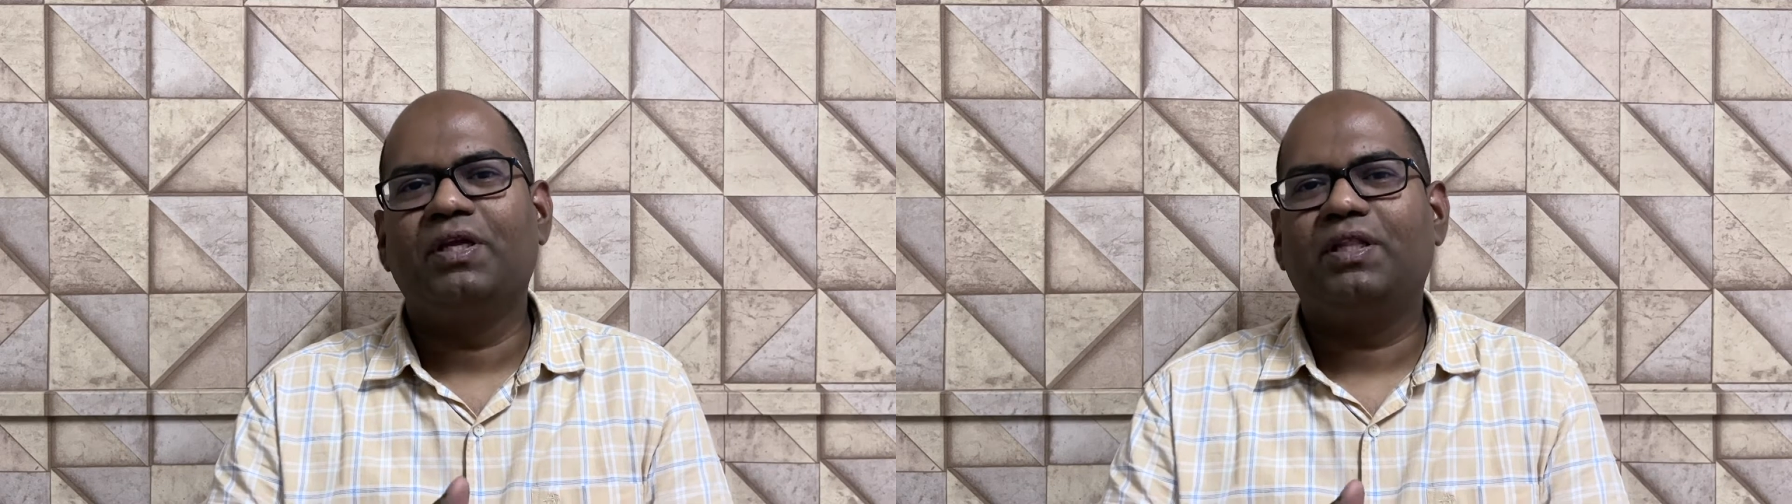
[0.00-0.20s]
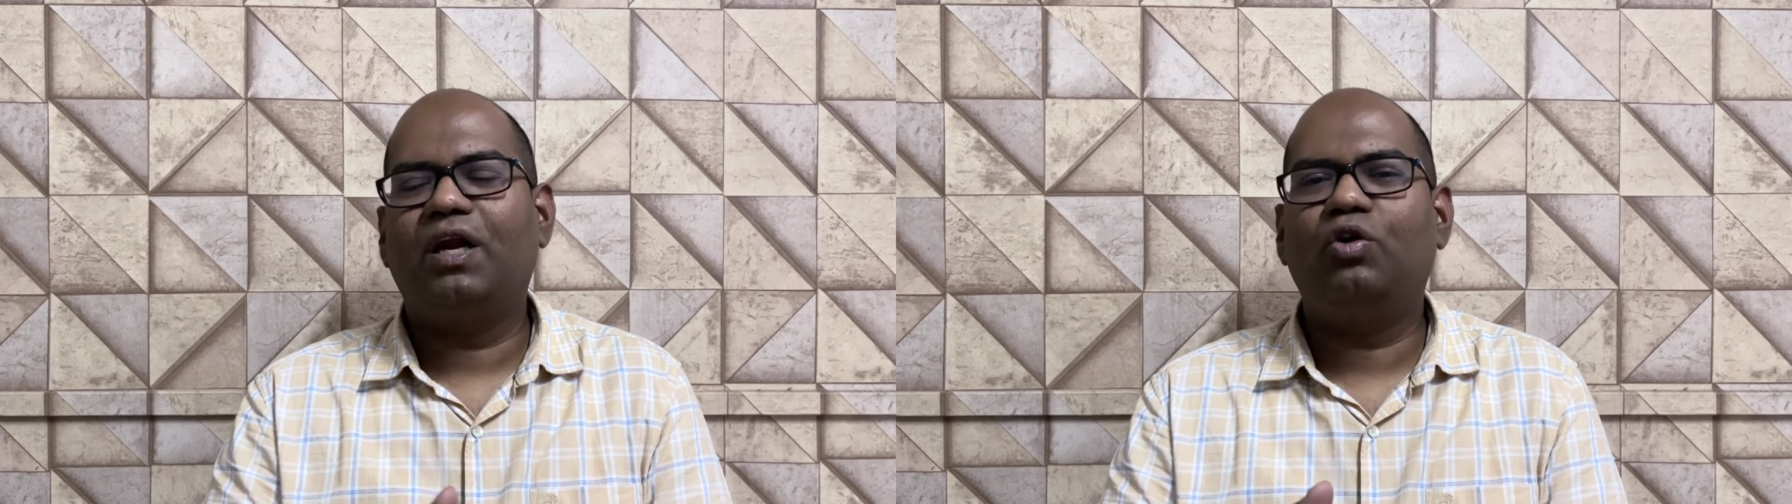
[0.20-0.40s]

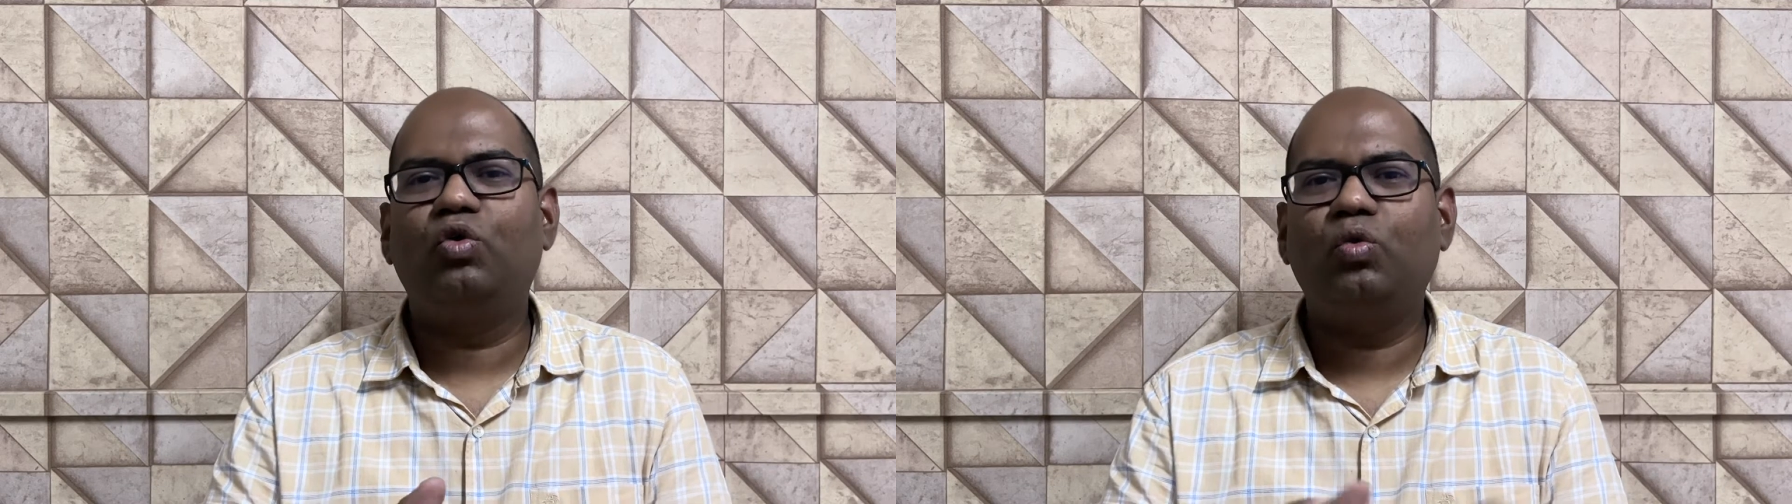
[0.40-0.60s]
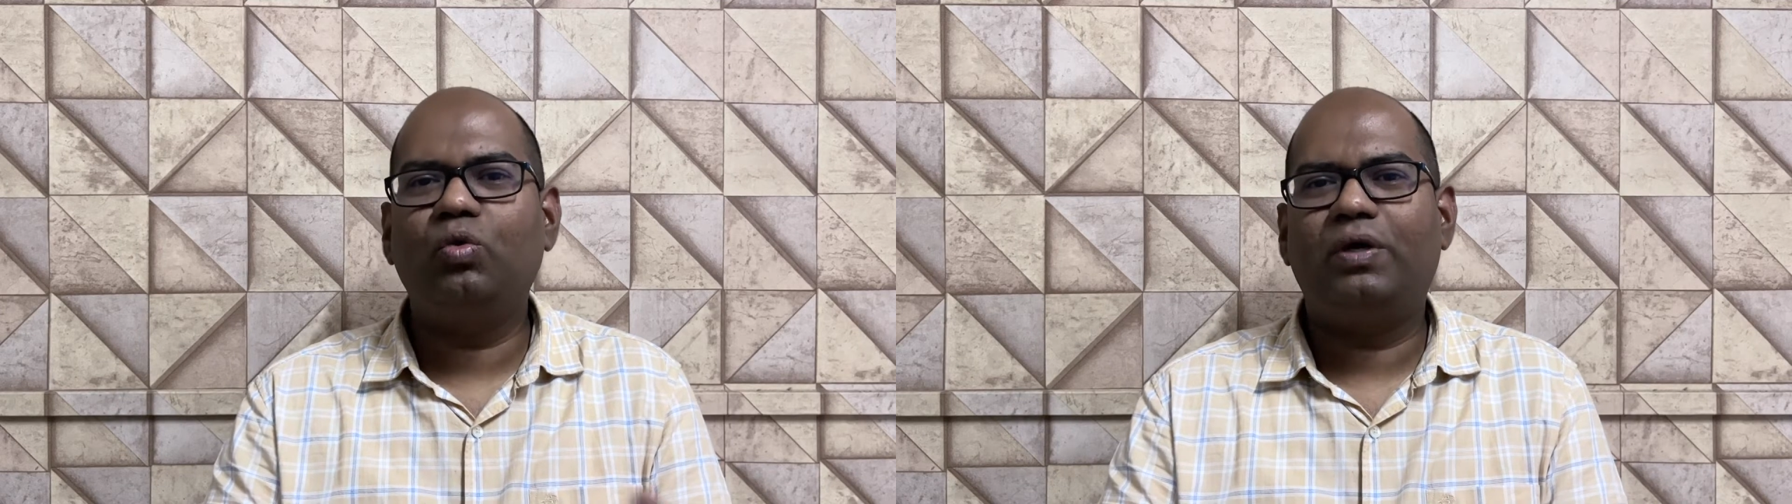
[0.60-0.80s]
there are
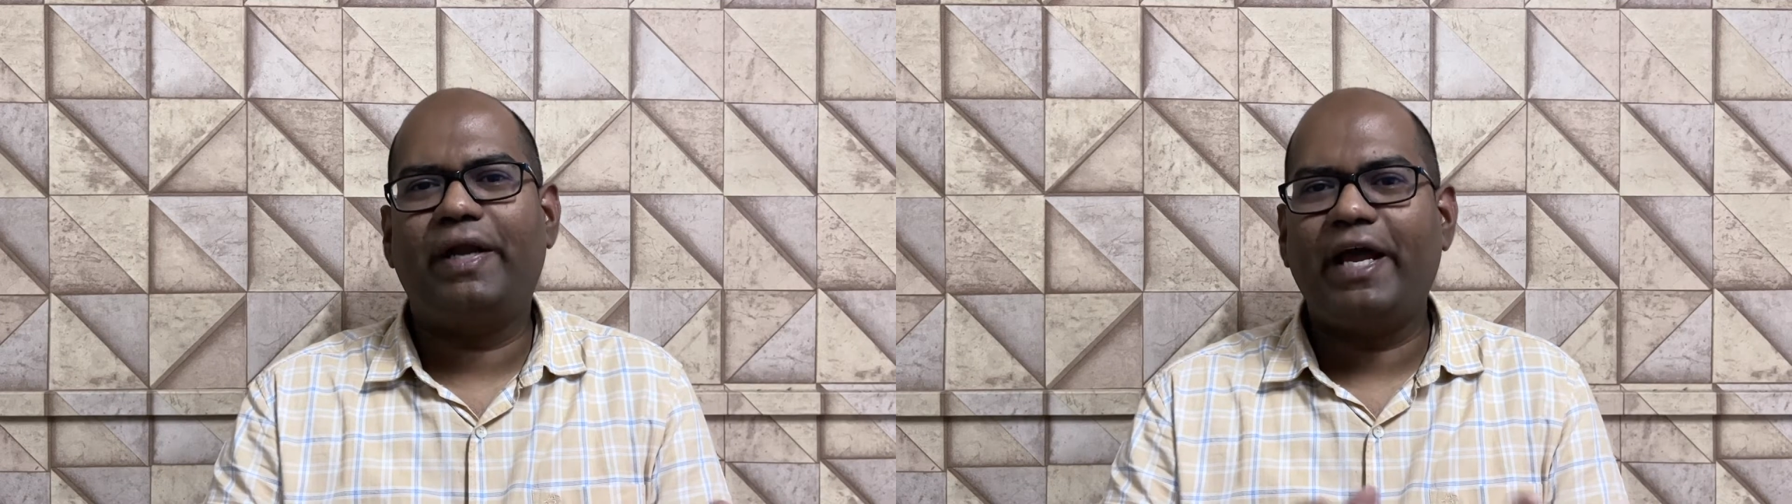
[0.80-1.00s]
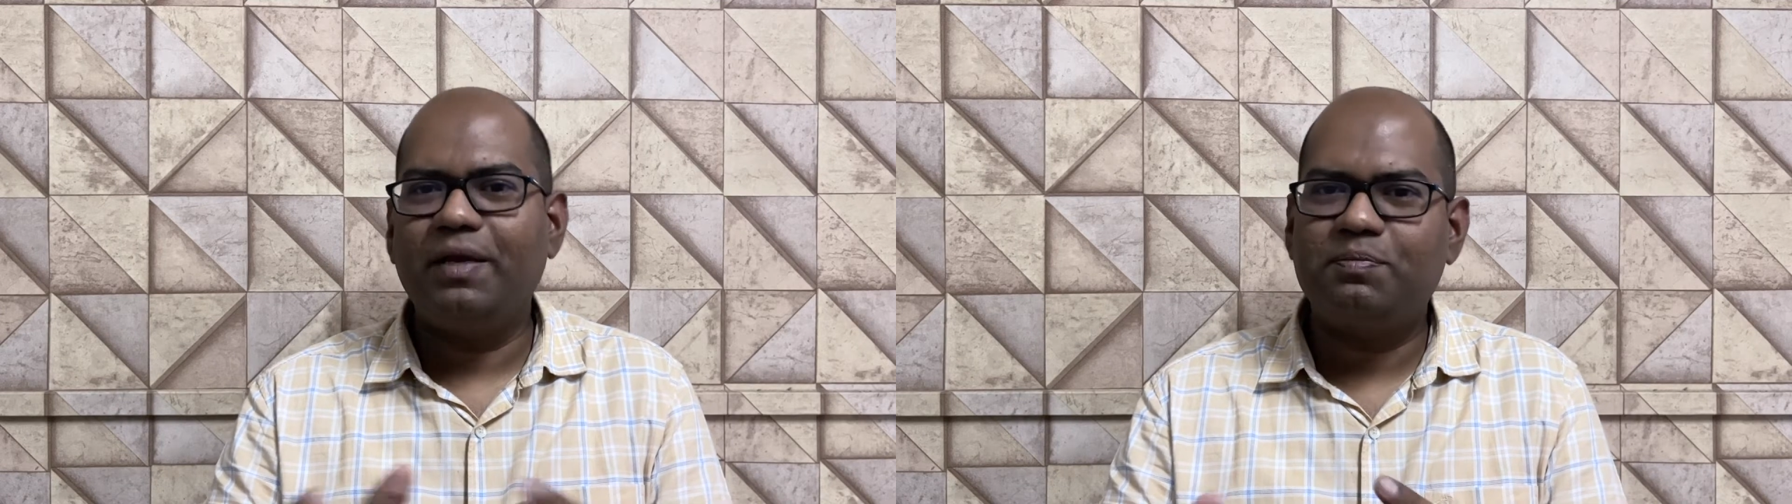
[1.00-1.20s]
two
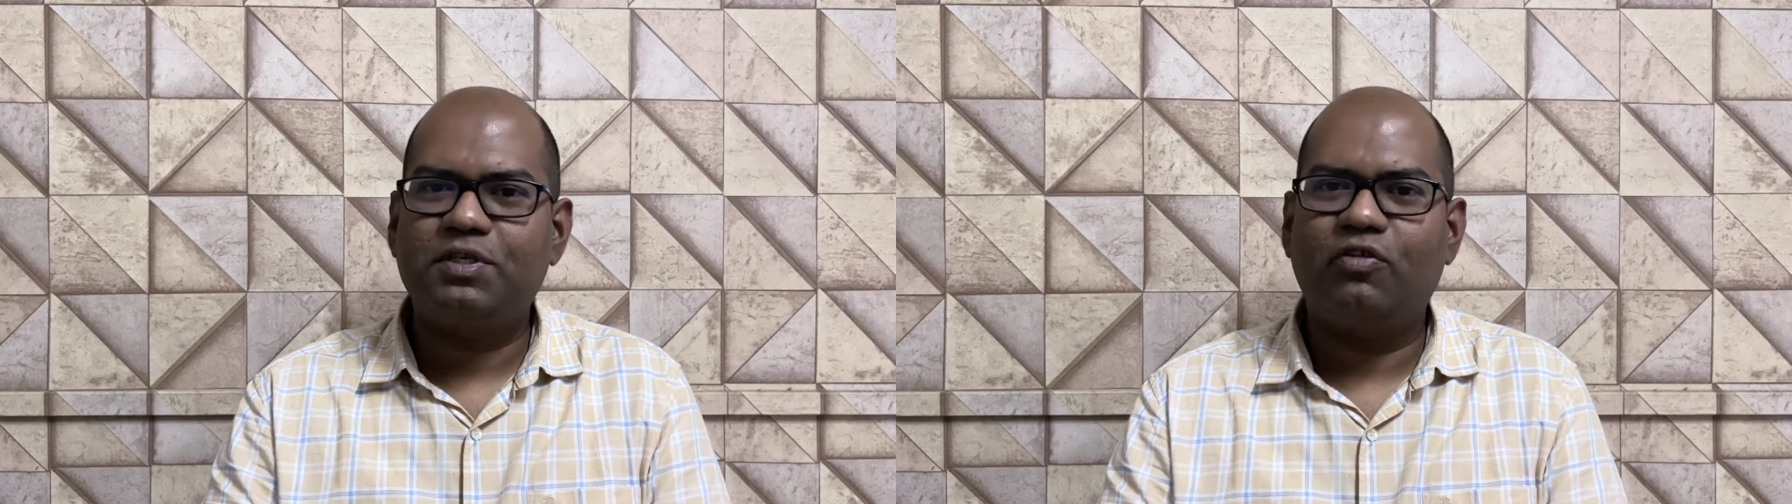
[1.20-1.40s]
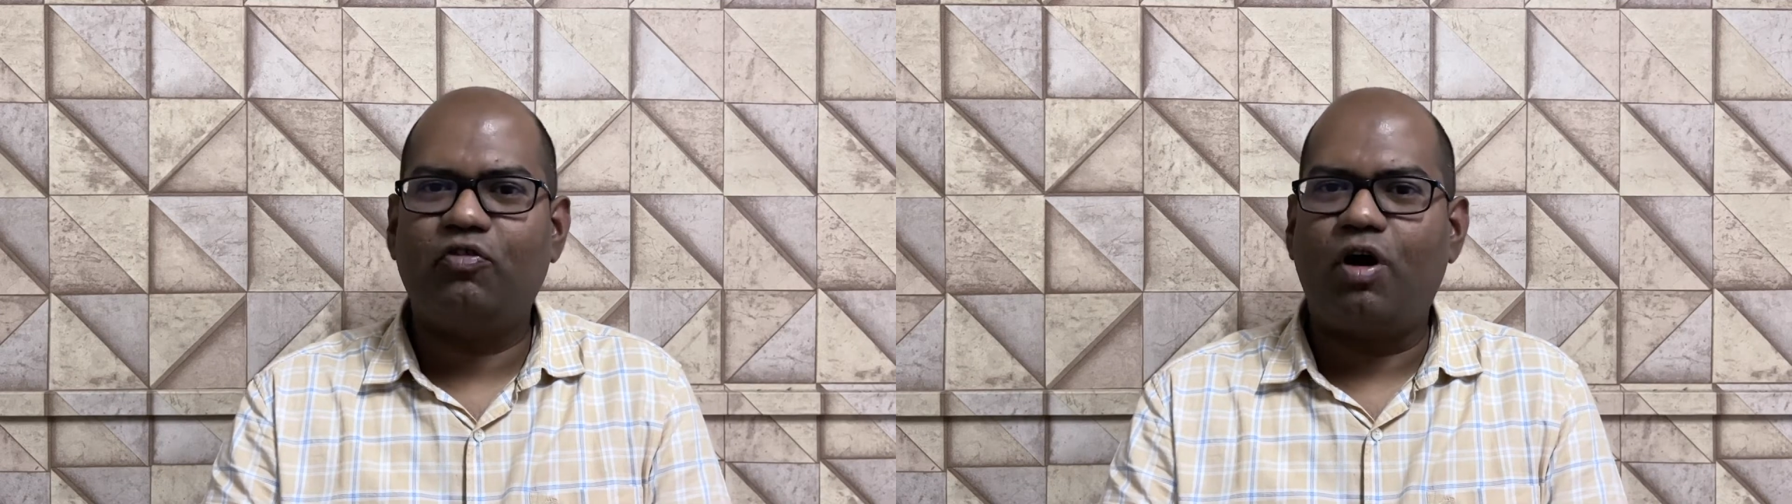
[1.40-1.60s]
types
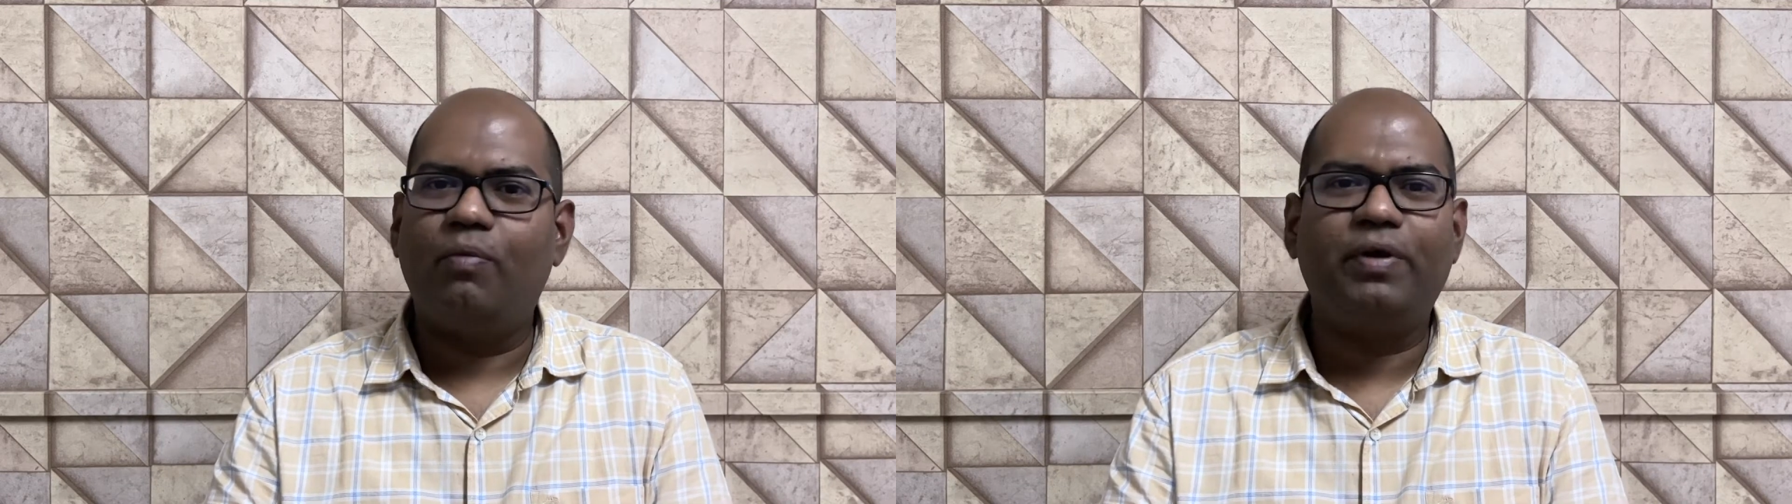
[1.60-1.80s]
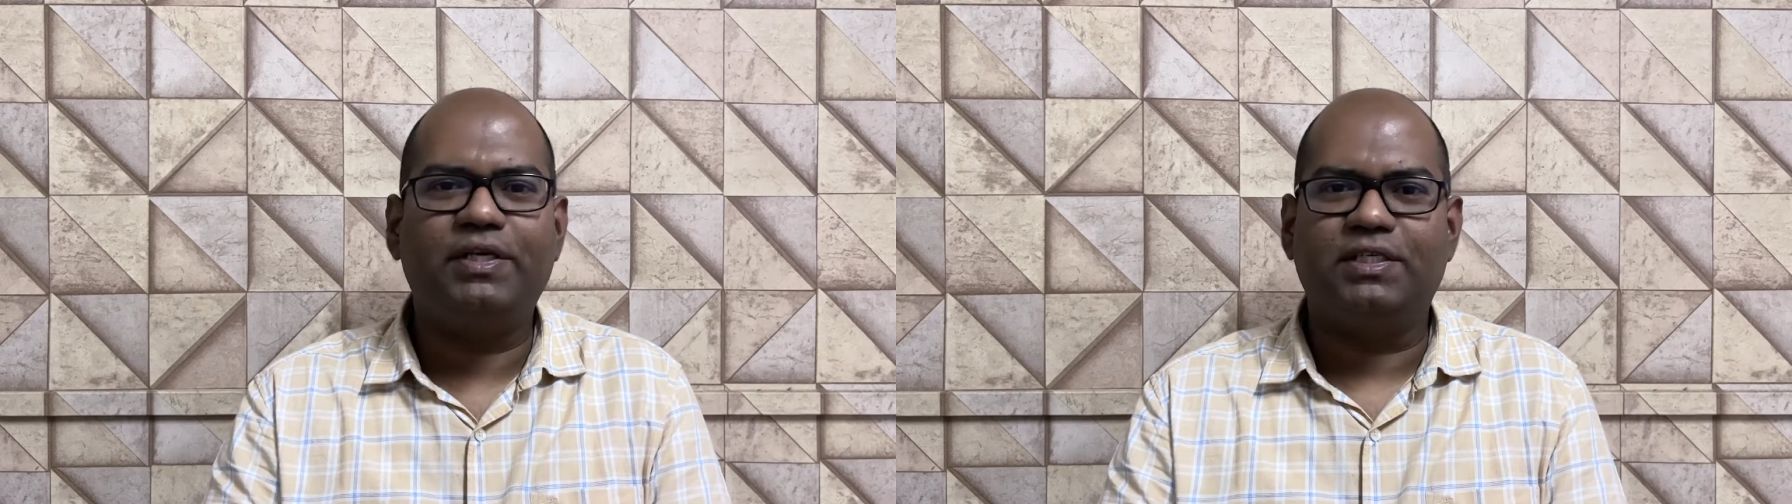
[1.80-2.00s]
of
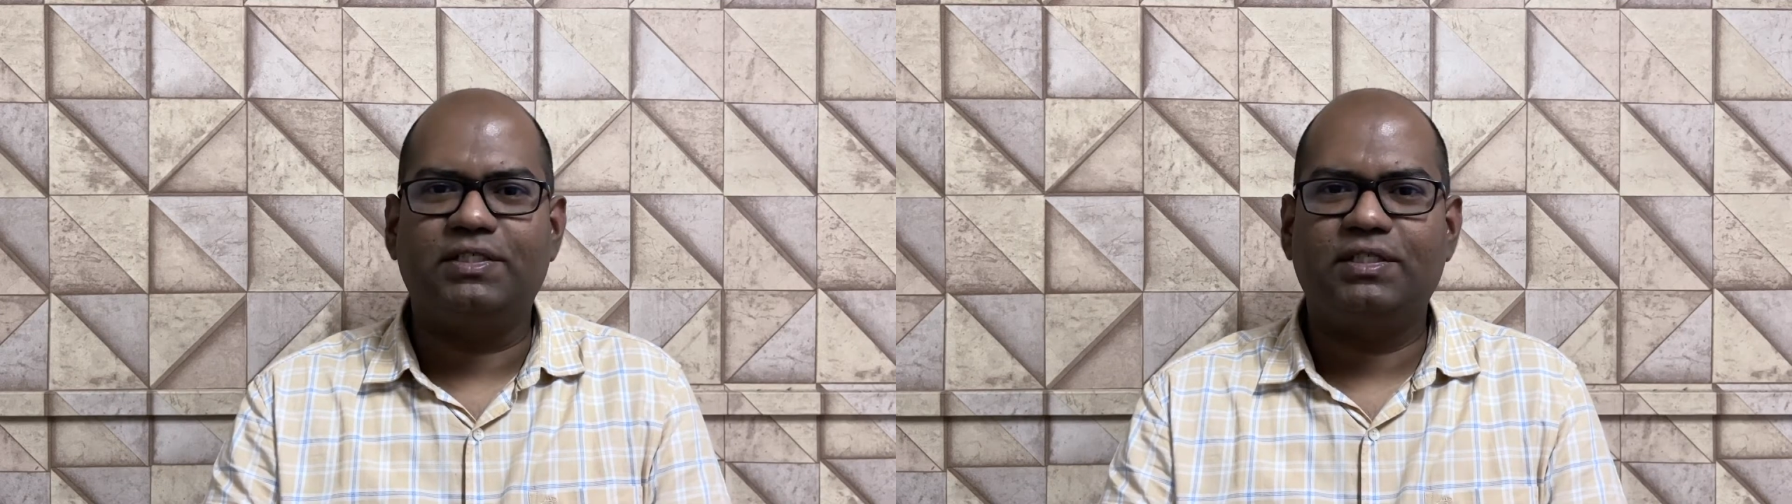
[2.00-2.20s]
operations.